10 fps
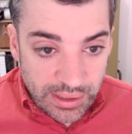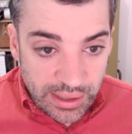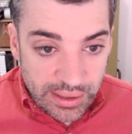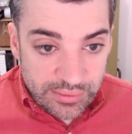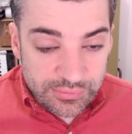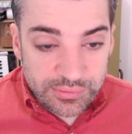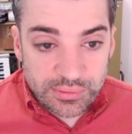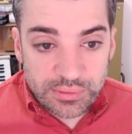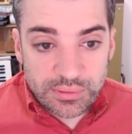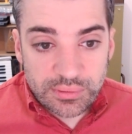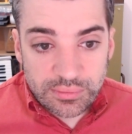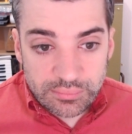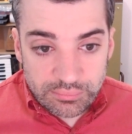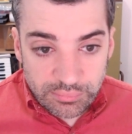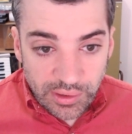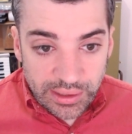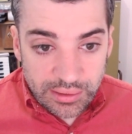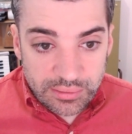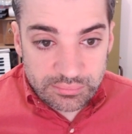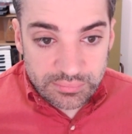as
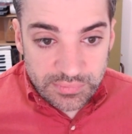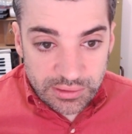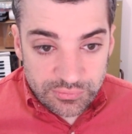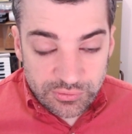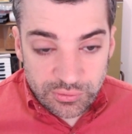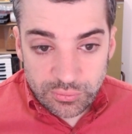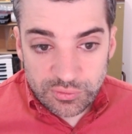blank is to